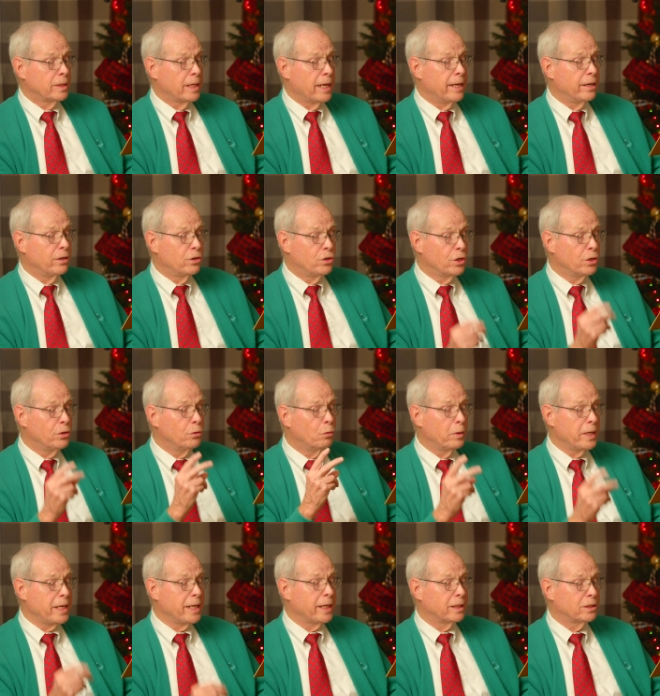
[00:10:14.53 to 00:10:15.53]
In 2
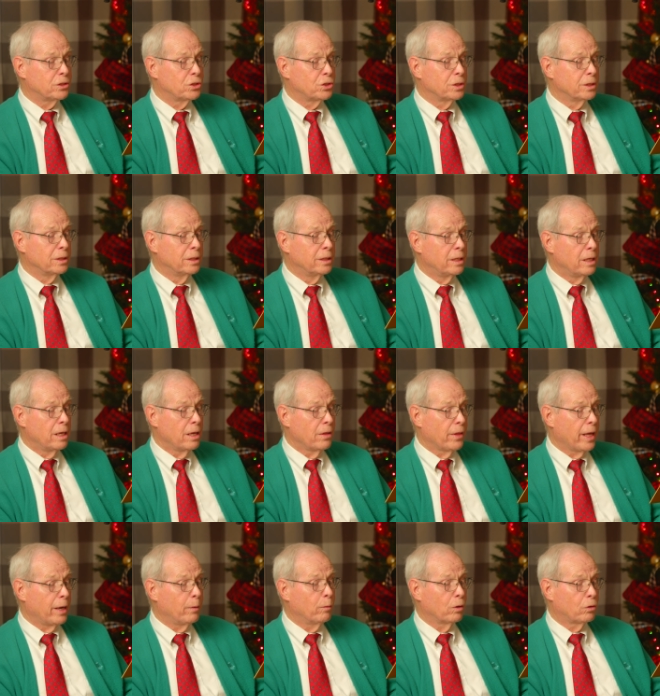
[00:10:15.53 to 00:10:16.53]
weeks
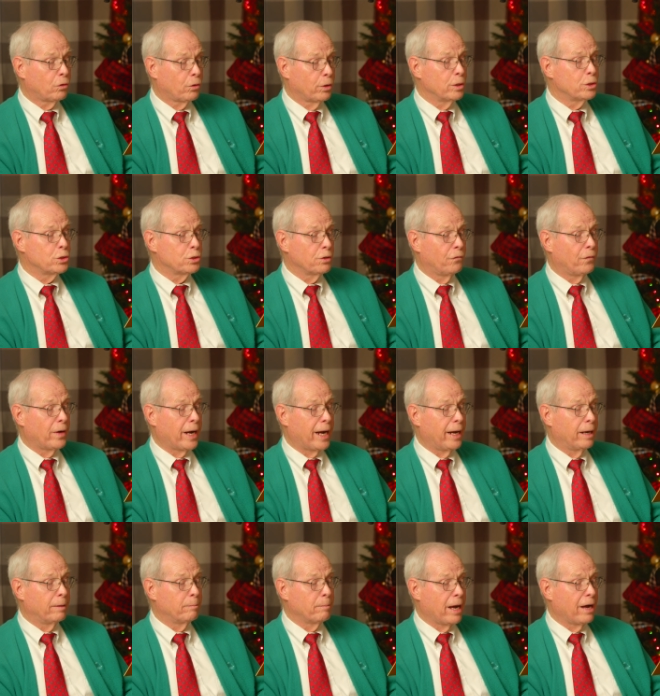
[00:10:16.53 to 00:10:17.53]
they will
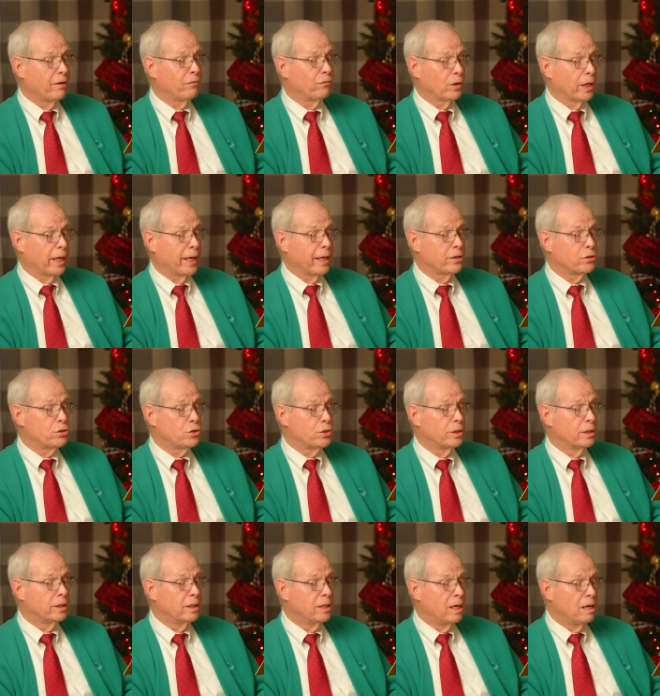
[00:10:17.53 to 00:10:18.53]
crucify my
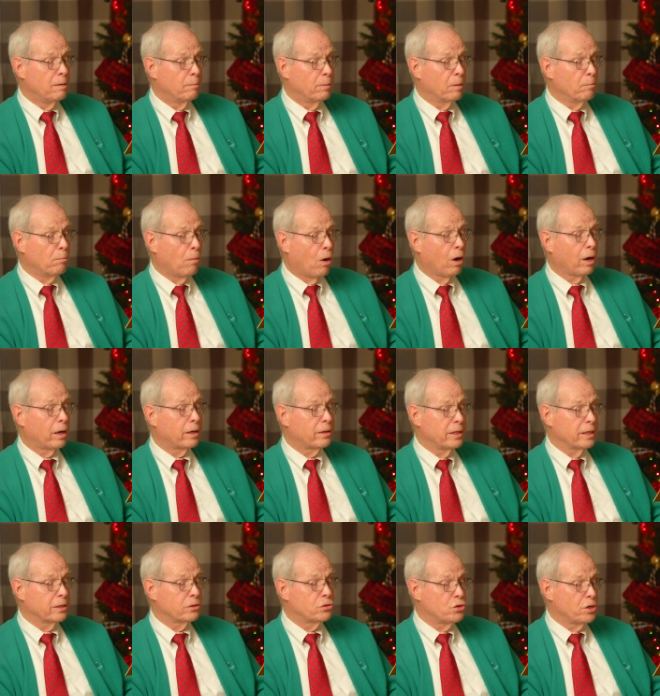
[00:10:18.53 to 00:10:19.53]
flesh. But mark
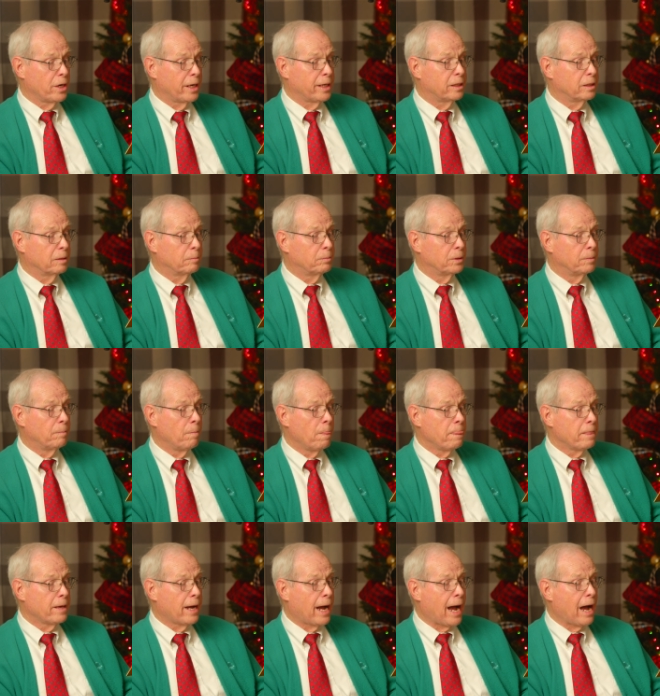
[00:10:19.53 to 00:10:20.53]
this, Jacob,
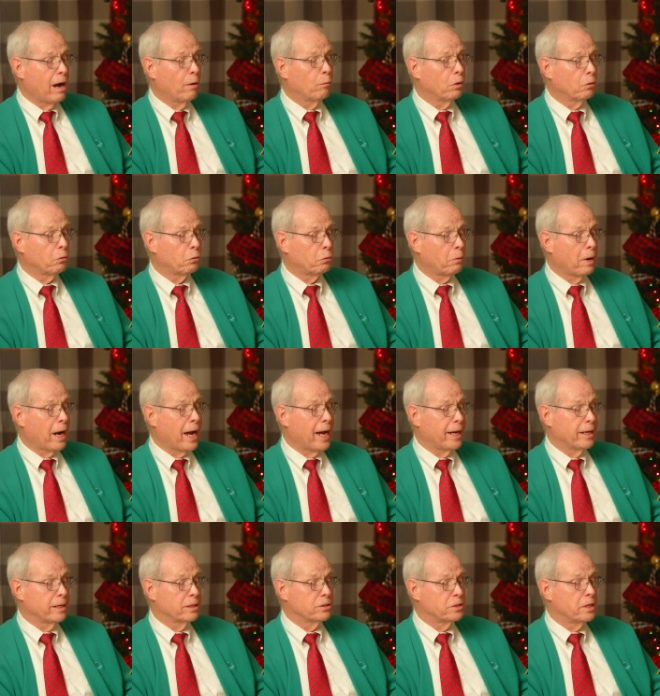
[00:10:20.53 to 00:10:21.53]
I will
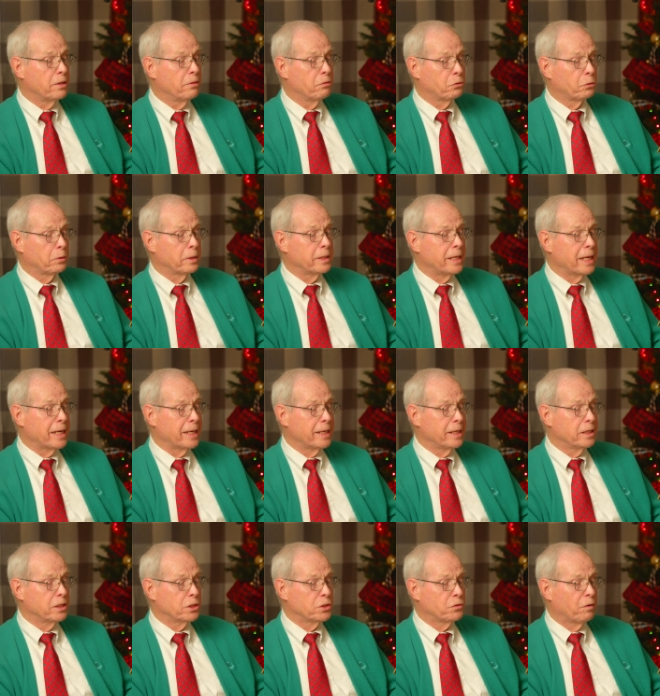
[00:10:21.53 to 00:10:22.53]
rise in 3
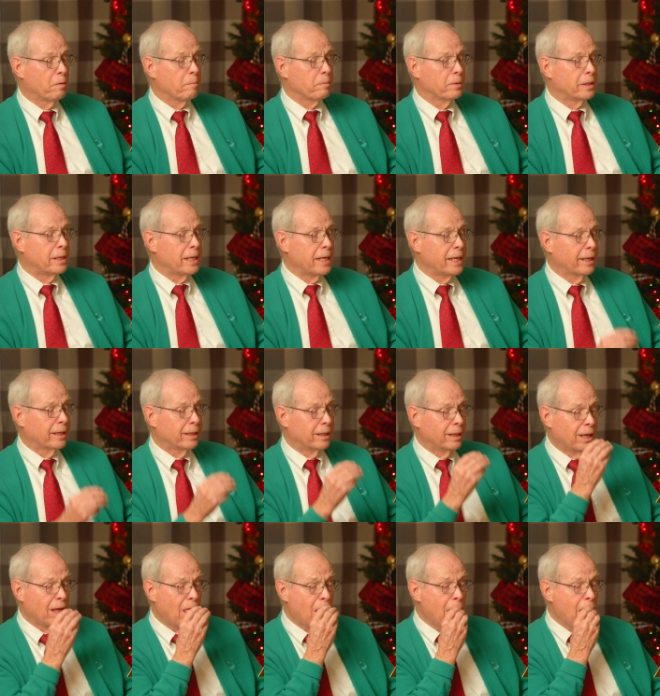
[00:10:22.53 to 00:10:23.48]
days from the dead